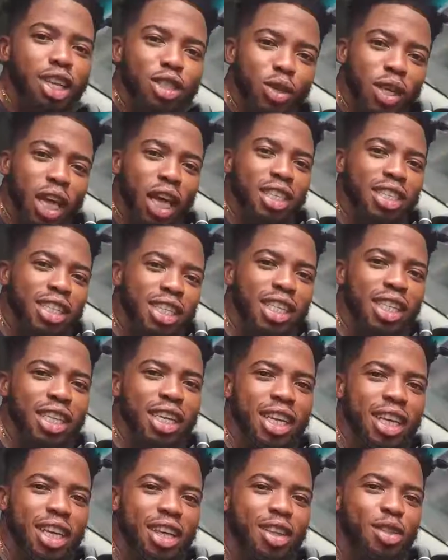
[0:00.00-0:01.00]
As you can
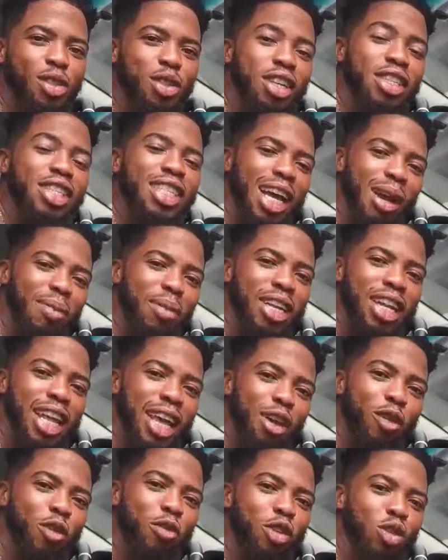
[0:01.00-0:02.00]
see, this cabin
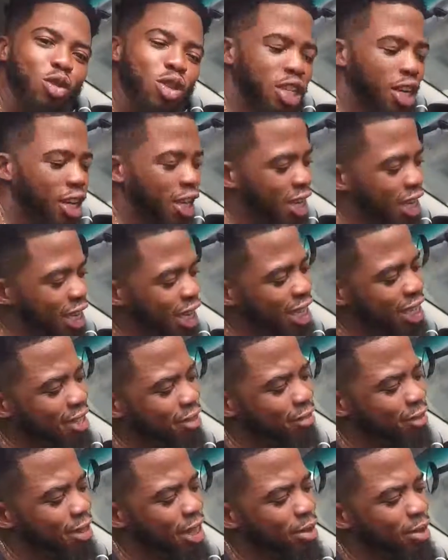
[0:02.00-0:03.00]
air filter
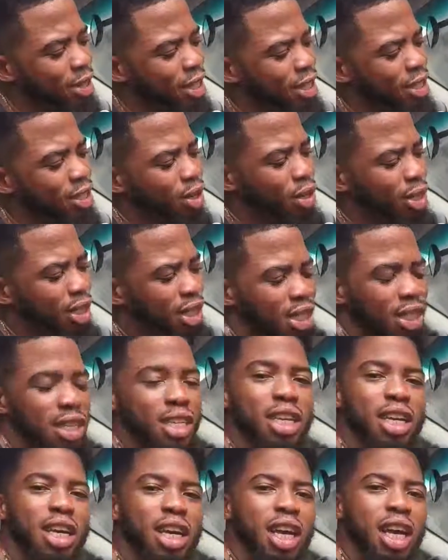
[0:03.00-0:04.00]
is very
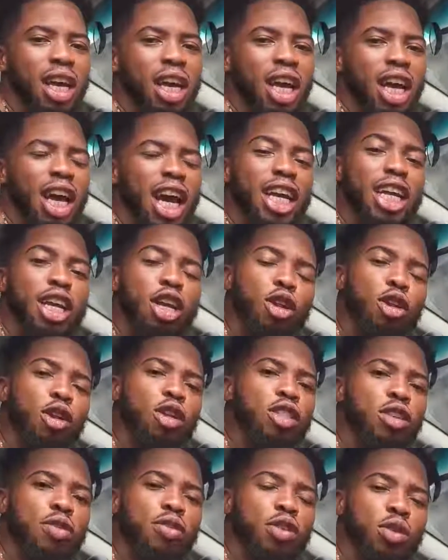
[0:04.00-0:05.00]
dusty, and a
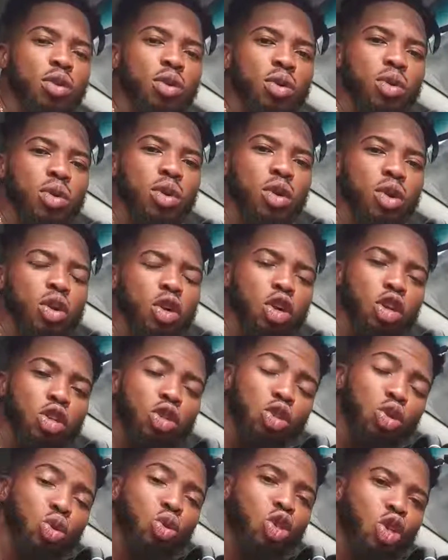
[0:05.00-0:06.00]
lot of you
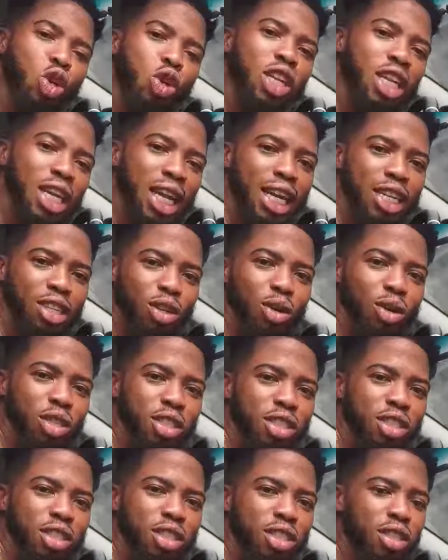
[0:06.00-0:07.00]
do not like
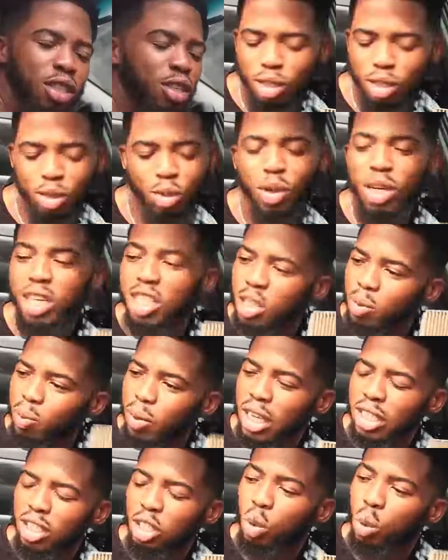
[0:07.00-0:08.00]
dust. So it's
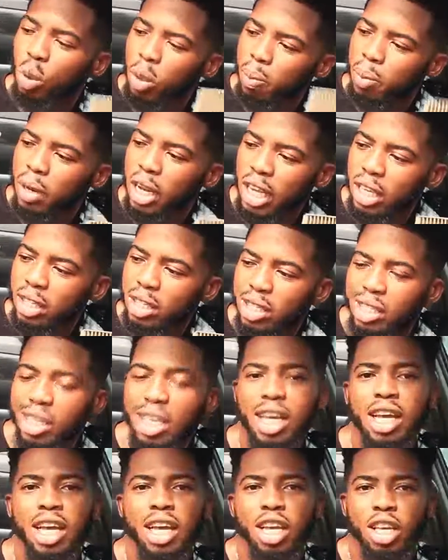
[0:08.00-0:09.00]
best to replace
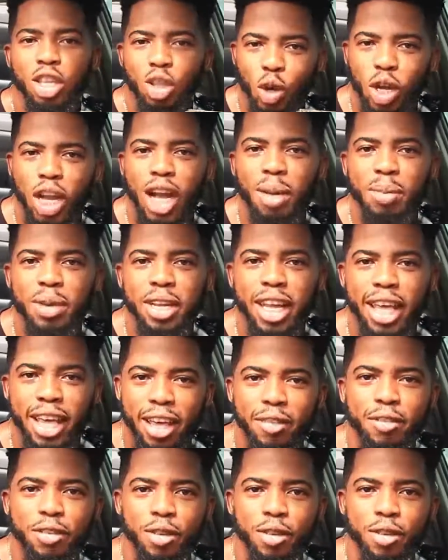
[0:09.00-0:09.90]
your cabin air